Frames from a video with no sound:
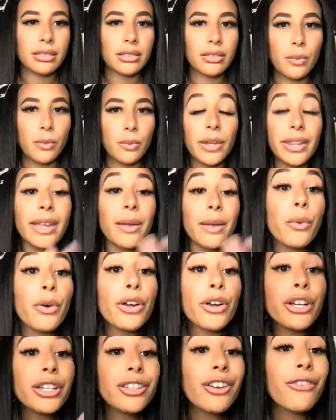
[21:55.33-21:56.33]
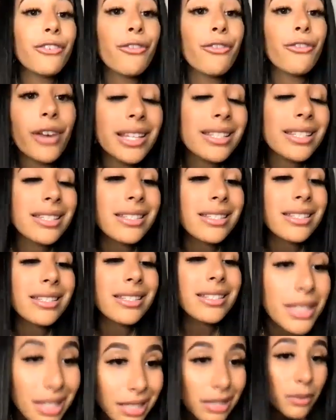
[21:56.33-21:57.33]
Well, they weren't your friends
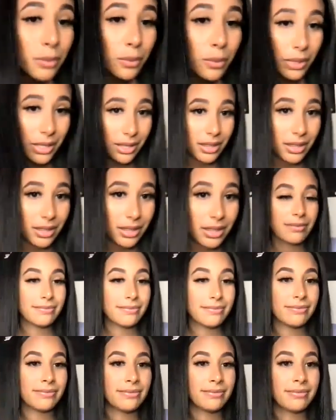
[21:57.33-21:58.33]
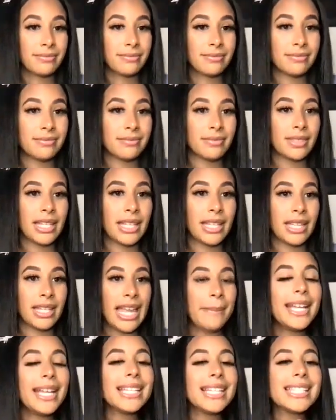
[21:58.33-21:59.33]
to begin with.
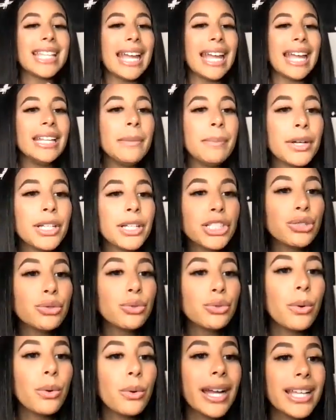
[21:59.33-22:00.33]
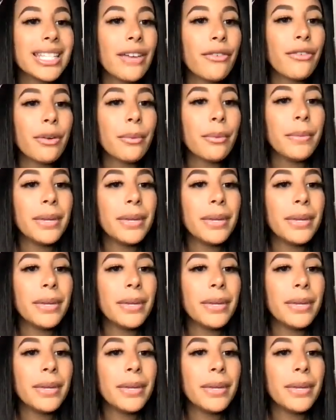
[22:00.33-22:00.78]
Because any person who has ever